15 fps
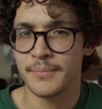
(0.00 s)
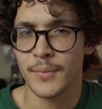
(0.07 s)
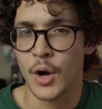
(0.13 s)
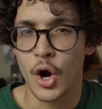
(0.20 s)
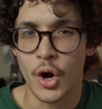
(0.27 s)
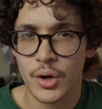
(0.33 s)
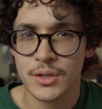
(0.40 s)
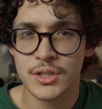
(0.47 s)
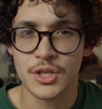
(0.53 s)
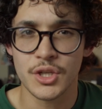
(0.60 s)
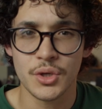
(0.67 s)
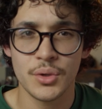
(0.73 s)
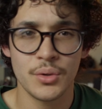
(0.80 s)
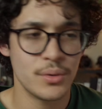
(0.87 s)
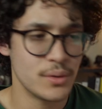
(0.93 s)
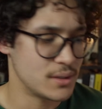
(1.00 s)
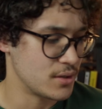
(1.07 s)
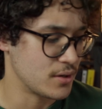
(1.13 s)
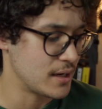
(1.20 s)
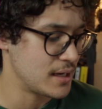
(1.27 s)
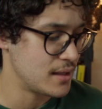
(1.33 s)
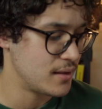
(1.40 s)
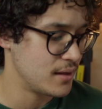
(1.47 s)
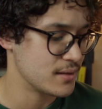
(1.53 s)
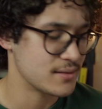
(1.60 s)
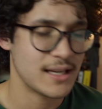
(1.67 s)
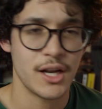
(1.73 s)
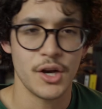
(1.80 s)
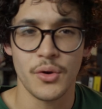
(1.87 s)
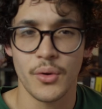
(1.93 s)
hard to do or anything.
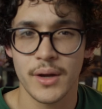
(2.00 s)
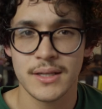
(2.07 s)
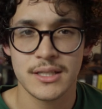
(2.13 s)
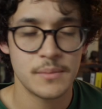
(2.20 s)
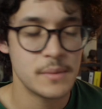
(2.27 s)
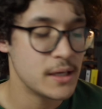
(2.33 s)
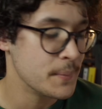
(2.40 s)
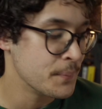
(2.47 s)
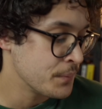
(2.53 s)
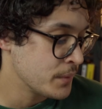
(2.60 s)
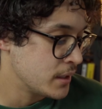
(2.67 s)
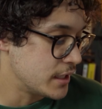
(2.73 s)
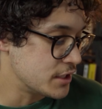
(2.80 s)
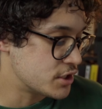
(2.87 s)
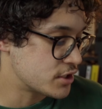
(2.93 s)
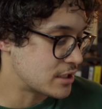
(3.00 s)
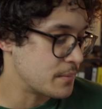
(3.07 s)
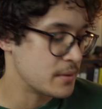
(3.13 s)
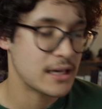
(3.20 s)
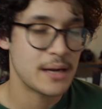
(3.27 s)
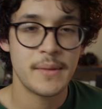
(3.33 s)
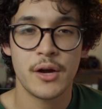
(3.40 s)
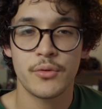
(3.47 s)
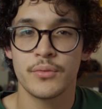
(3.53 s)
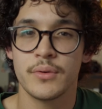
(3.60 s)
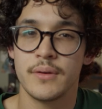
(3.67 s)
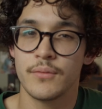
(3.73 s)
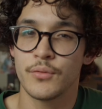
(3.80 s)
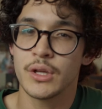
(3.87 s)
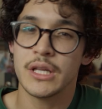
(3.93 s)
It's not annoying to me. It's just something that I'm not
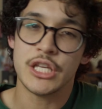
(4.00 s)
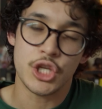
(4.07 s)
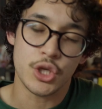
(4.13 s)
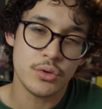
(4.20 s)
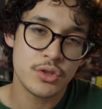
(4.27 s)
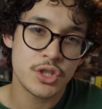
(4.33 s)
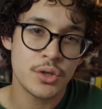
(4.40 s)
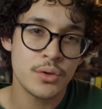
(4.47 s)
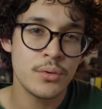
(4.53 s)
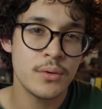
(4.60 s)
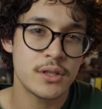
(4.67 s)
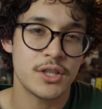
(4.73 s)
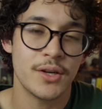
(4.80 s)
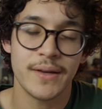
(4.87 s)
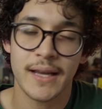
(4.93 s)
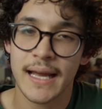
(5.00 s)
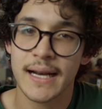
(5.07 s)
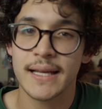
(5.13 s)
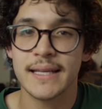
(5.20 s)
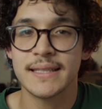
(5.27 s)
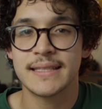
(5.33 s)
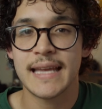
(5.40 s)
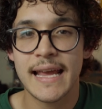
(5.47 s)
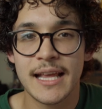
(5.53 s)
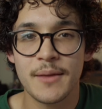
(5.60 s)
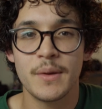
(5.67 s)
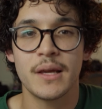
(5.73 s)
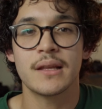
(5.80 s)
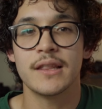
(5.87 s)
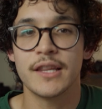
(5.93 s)
really used to, so it kind of is
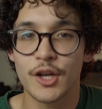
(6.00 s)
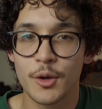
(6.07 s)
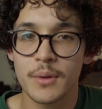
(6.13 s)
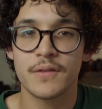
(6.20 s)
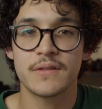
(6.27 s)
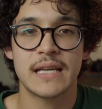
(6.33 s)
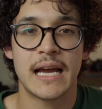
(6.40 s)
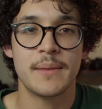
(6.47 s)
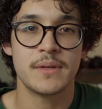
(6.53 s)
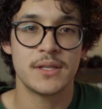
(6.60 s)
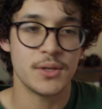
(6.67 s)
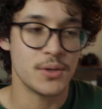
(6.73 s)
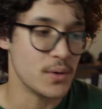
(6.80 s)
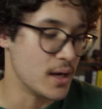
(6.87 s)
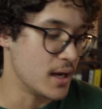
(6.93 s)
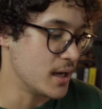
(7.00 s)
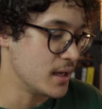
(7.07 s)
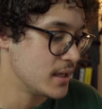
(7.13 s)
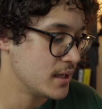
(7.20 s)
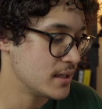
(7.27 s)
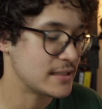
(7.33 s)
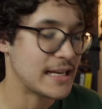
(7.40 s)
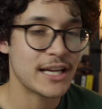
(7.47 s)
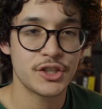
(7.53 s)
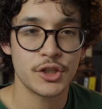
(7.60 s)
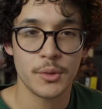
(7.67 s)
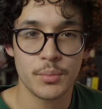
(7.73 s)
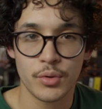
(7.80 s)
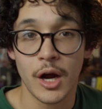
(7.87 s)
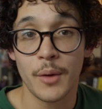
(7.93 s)
taking me a little bit of time to
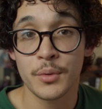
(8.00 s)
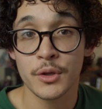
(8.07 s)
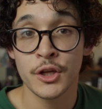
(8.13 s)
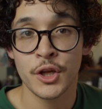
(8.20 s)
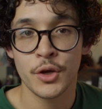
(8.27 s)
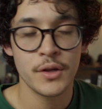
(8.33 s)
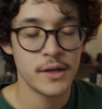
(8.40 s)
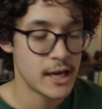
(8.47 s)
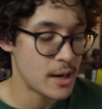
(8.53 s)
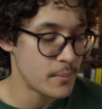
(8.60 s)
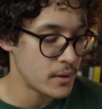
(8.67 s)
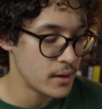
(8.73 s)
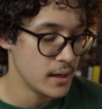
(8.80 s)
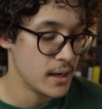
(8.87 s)
actually properly load the camera.